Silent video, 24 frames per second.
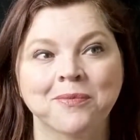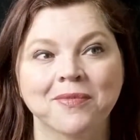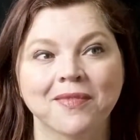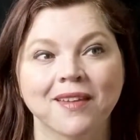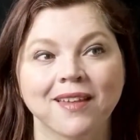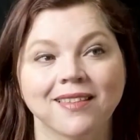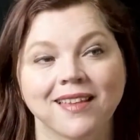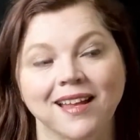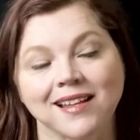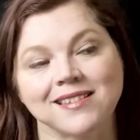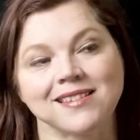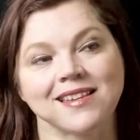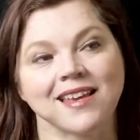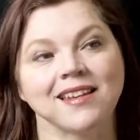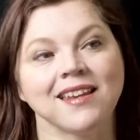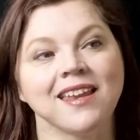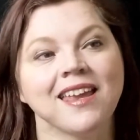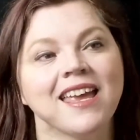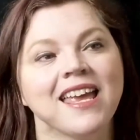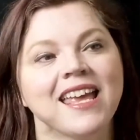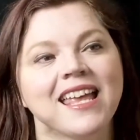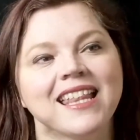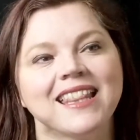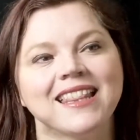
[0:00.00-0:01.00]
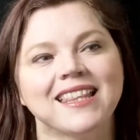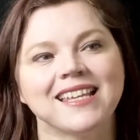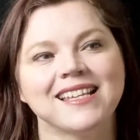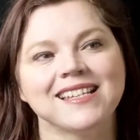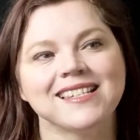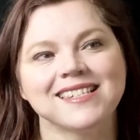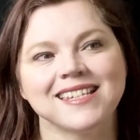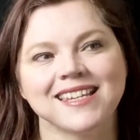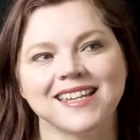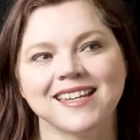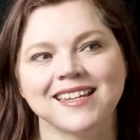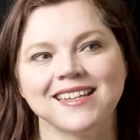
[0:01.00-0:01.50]
that said,
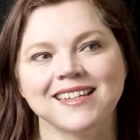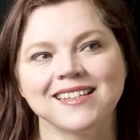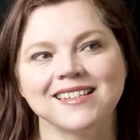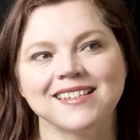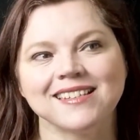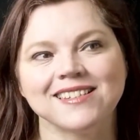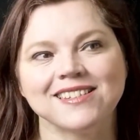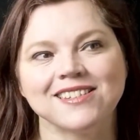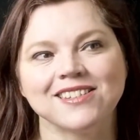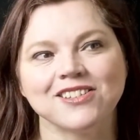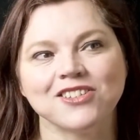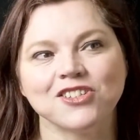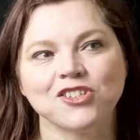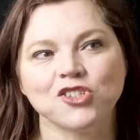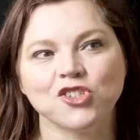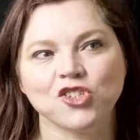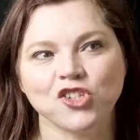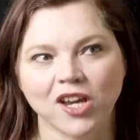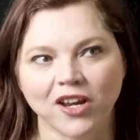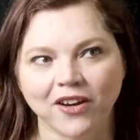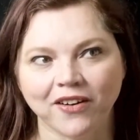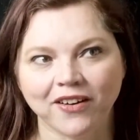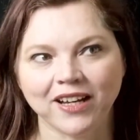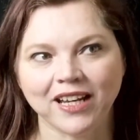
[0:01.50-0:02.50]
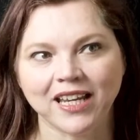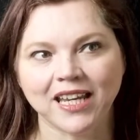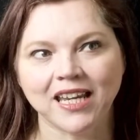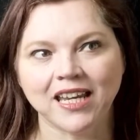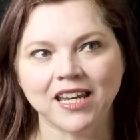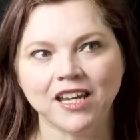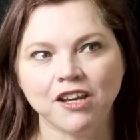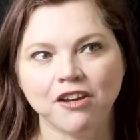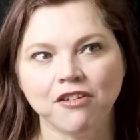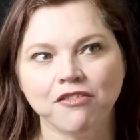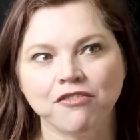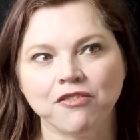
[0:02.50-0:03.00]
this is
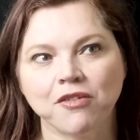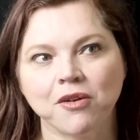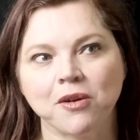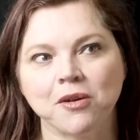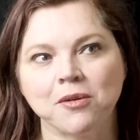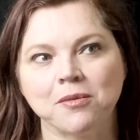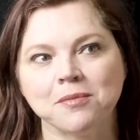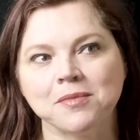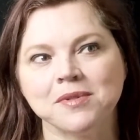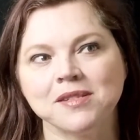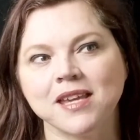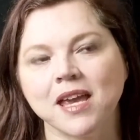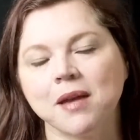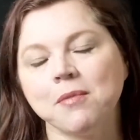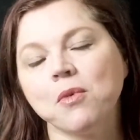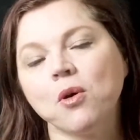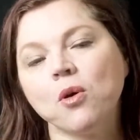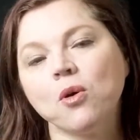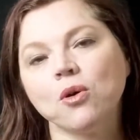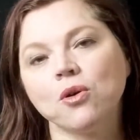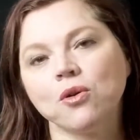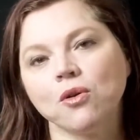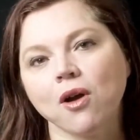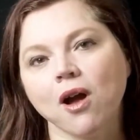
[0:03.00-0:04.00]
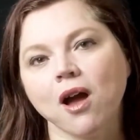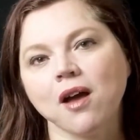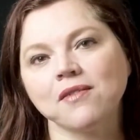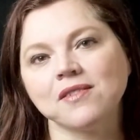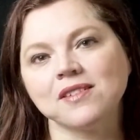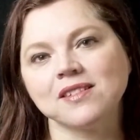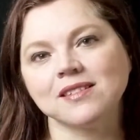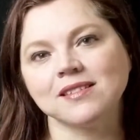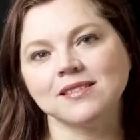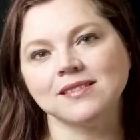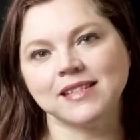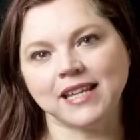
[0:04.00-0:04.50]
Charity from Sam
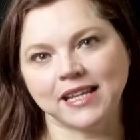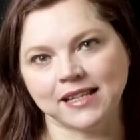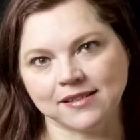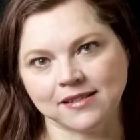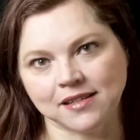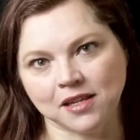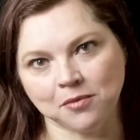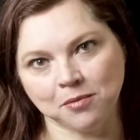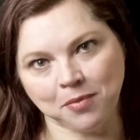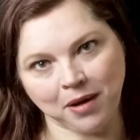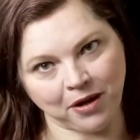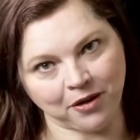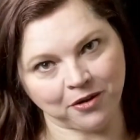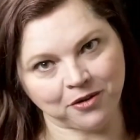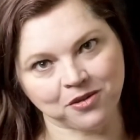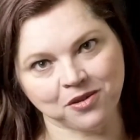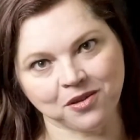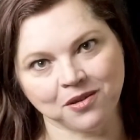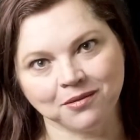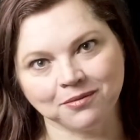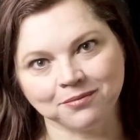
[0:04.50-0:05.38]
Holcroft's Dancing Bears.